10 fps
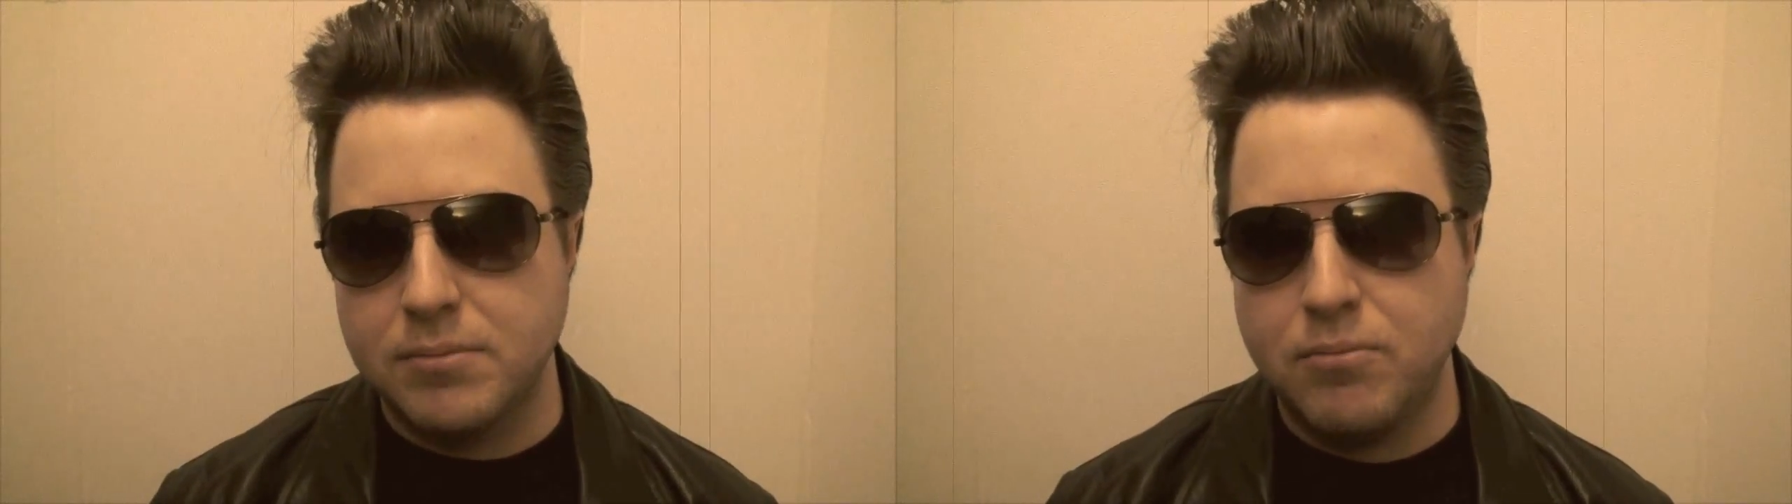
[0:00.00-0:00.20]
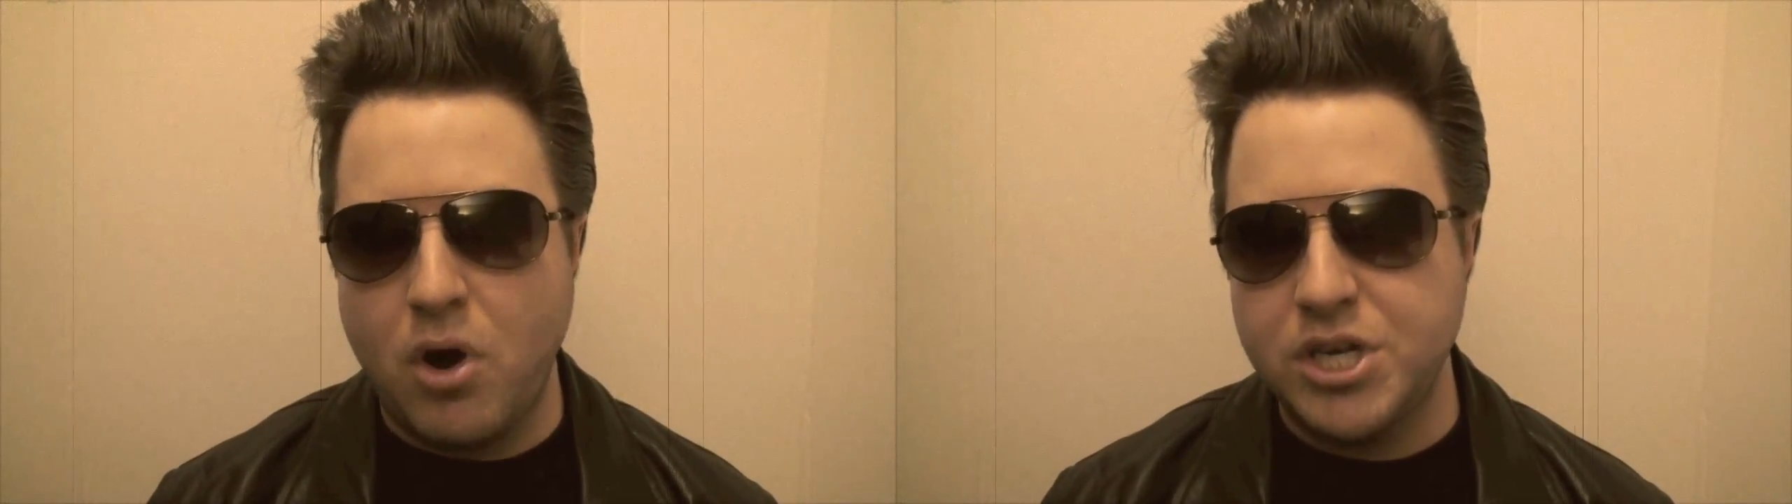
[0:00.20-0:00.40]

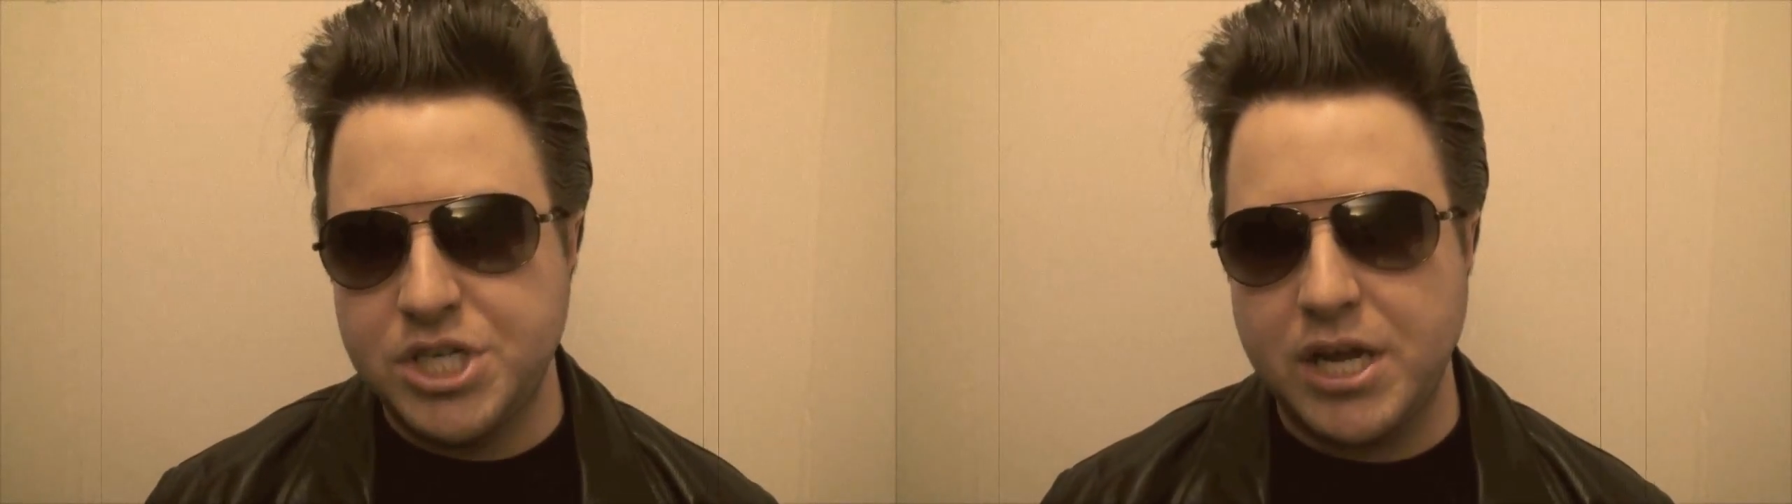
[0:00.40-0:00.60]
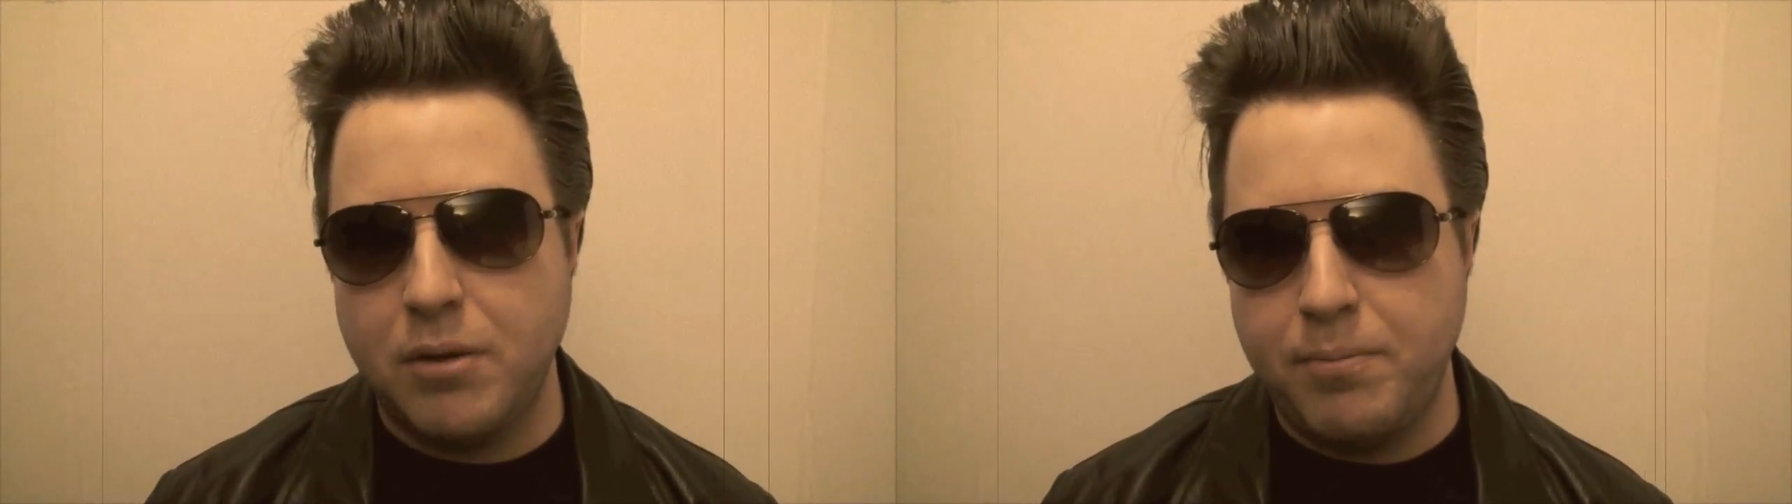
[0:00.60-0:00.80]
more
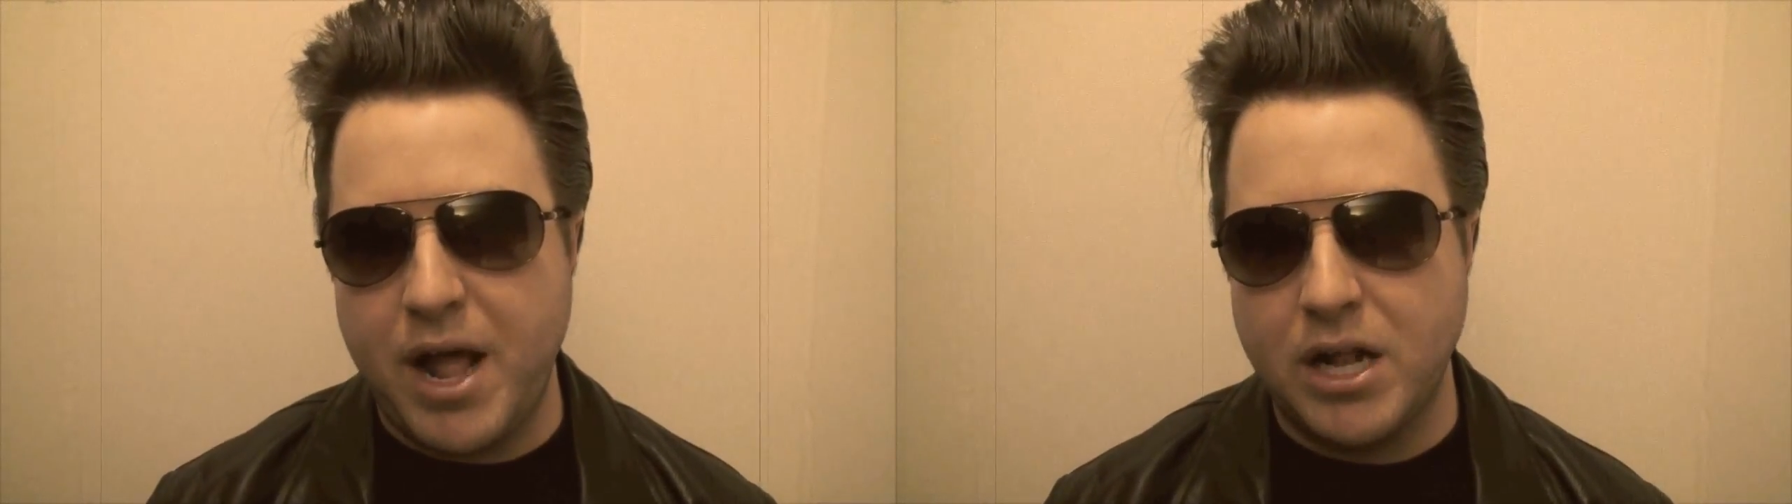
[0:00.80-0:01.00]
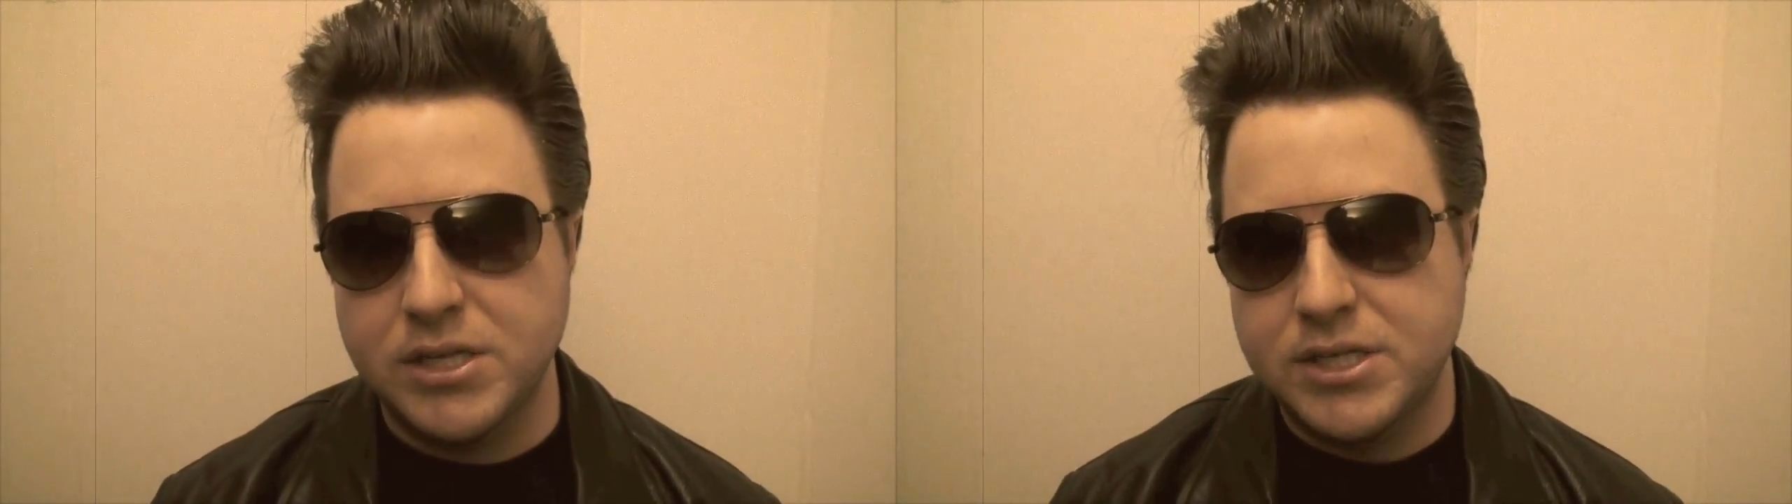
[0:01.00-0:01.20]
Jingle
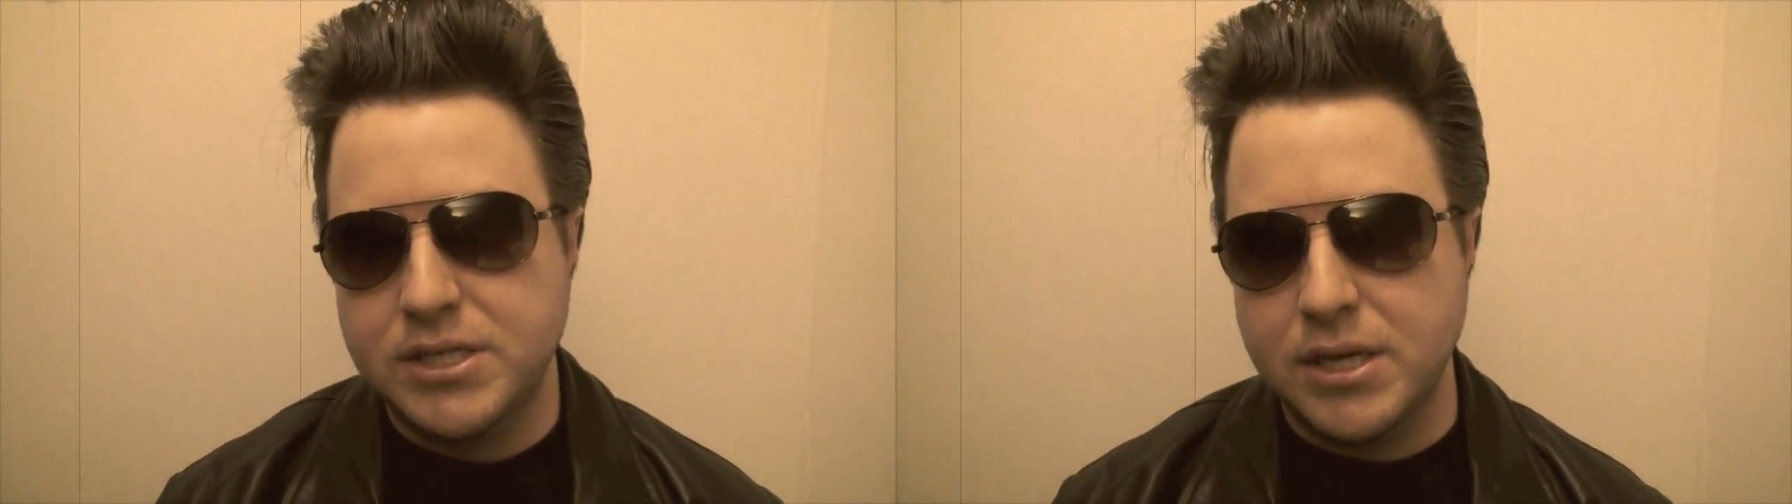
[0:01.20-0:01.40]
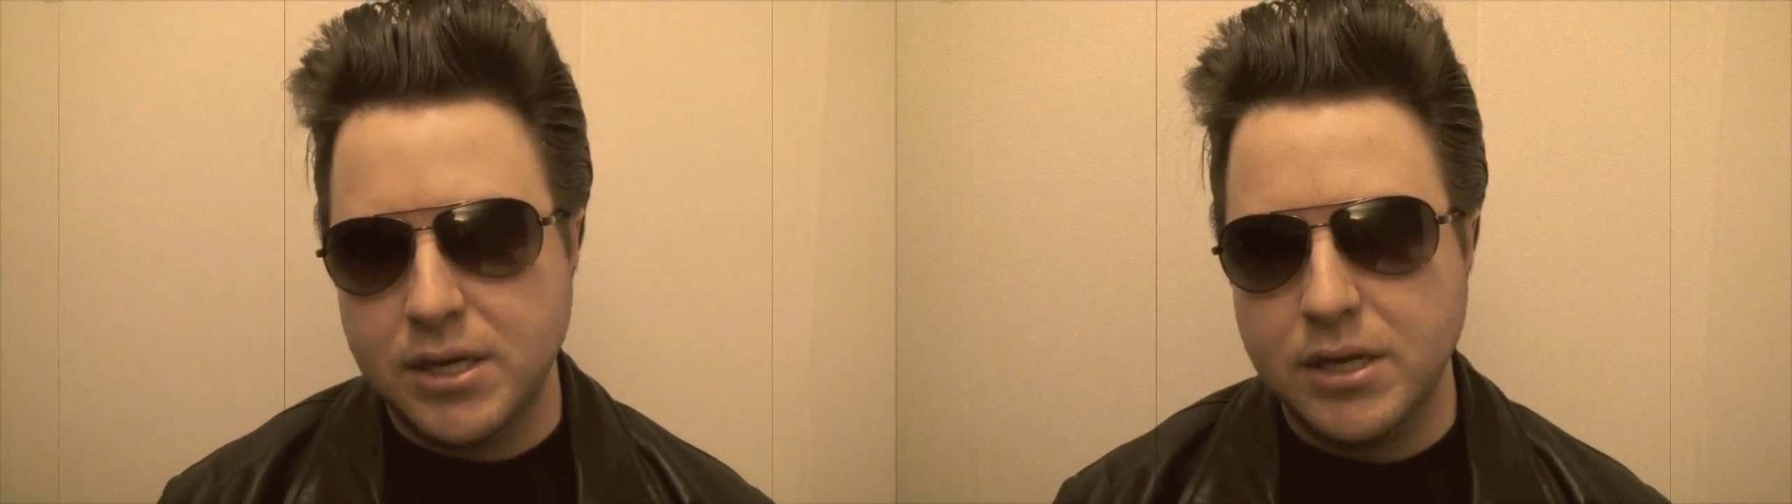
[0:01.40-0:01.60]

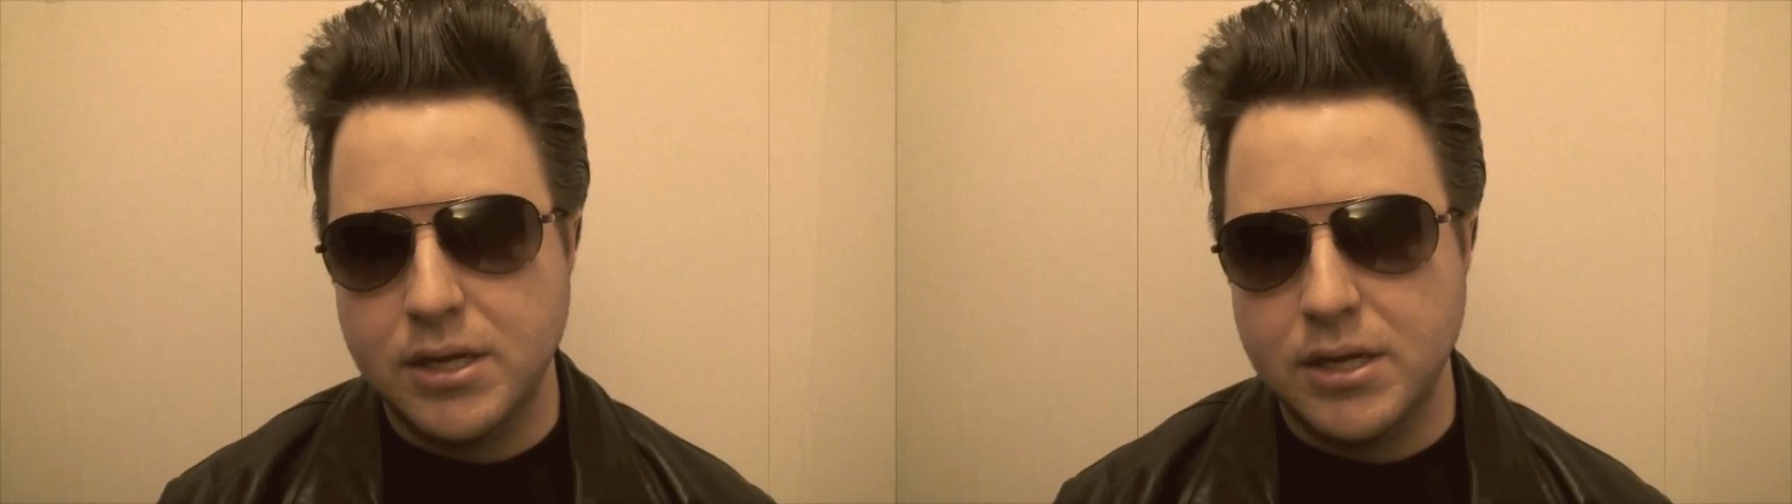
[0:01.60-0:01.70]
Bells.